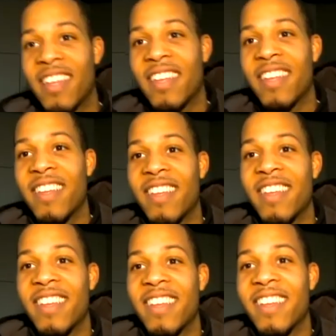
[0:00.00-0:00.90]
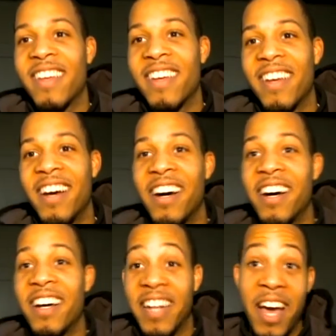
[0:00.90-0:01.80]
anything good this year? Do you know?
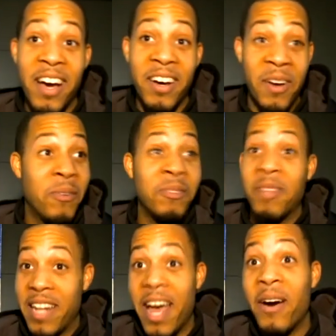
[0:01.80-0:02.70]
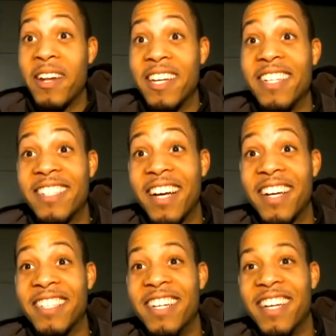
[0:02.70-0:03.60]
Uh, now I won't. now I need socks,